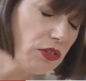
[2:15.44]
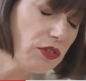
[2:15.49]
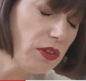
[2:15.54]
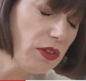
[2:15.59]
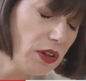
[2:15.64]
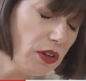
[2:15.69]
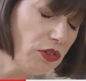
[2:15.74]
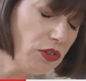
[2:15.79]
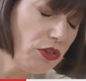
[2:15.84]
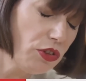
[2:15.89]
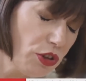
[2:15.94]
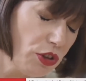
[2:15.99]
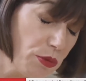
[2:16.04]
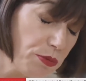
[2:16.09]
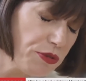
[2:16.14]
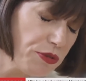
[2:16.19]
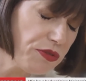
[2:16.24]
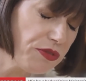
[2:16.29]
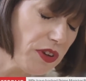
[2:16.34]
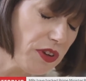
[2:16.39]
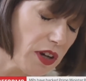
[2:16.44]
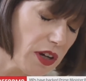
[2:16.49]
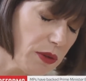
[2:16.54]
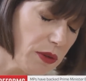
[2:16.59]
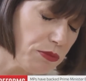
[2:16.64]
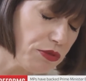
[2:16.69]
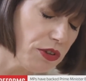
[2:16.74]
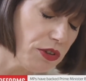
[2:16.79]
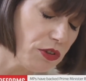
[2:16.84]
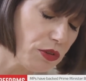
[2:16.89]
Just, do you prefer,
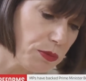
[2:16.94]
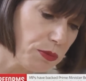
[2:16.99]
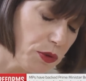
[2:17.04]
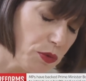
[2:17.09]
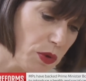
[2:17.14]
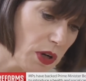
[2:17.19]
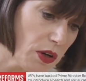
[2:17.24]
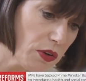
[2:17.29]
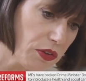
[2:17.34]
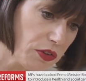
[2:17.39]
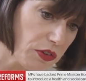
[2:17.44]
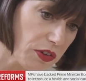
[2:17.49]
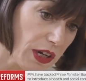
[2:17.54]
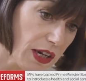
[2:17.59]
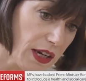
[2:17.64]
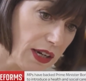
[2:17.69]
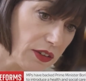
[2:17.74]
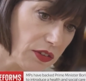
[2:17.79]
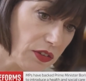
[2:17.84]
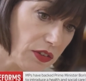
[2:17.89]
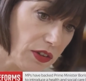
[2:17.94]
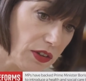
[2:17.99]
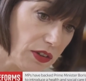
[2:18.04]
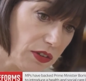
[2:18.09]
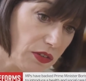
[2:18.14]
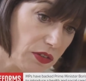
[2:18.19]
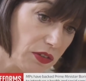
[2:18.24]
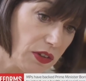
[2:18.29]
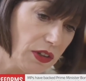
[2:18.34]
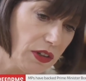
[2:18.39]
in principle, wealth
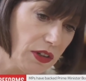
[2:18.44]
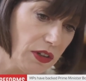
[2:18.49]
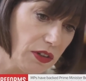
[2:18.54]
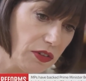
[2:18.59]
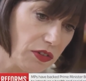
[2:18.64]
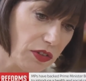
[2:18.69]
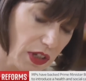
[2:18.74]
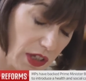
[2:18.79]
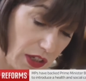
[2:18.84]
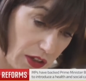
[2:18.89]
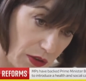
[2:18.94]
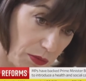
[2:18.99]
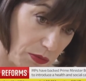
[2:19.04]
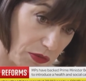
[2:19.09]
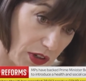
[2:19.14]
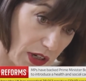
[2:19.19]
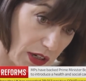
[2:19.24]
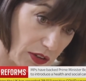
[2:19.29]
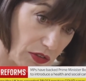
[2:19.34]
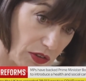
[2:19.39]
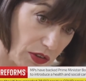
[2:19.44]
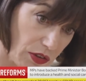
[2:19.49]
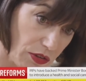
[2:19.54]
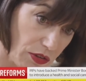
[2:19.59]
taxes to income tax